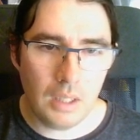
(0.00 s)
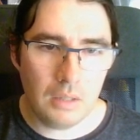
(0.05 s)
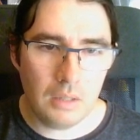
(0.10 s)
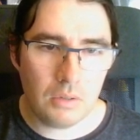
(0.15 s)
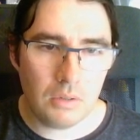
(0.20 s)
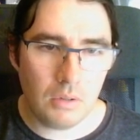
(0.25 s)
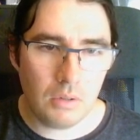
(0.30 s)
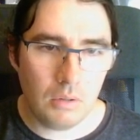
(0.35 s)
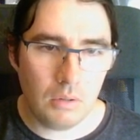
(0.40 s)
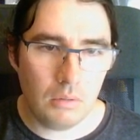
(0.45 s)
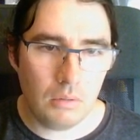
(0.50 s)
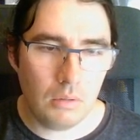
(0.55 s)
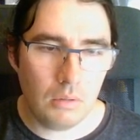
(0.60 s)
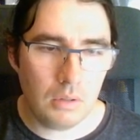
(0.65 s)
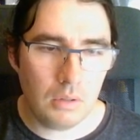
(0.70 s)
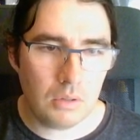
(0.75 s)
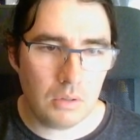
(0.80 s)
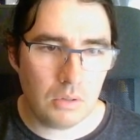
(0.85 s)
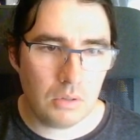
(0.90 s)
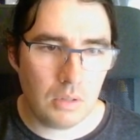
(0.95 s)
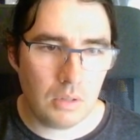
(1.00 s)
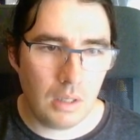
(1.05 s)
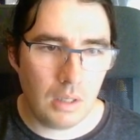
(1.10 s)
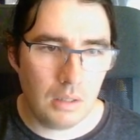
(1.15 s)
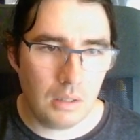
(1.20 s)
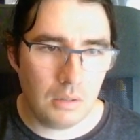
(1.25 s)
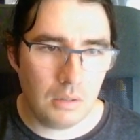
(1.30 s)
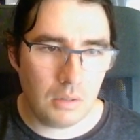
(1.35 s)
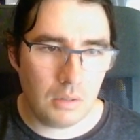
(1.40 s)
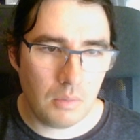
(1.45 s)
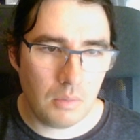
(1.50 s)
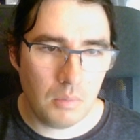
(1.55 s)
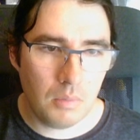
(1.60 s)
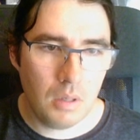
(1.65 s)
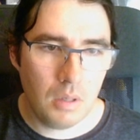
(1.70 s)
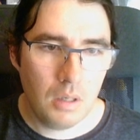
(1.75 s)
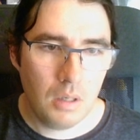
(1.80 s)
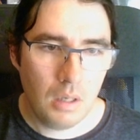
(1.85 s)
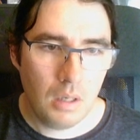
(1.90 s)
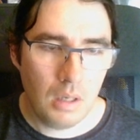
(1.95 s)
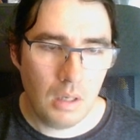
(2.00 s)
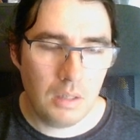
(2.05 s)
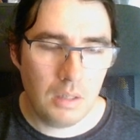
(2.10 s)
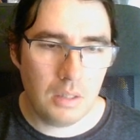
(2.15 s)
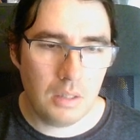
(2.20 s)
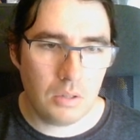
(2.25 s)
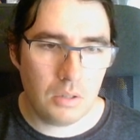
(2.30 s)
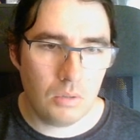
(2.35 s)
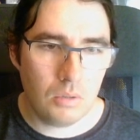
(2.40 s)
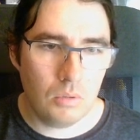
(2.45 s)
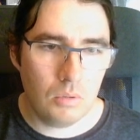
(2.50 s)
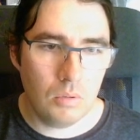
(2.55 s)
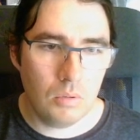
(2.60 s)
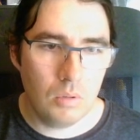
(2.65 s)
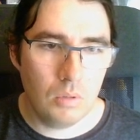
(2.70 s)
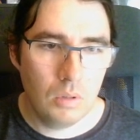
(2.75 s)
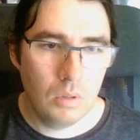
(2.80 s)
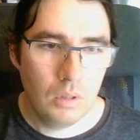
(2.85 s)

So let's just add in some additional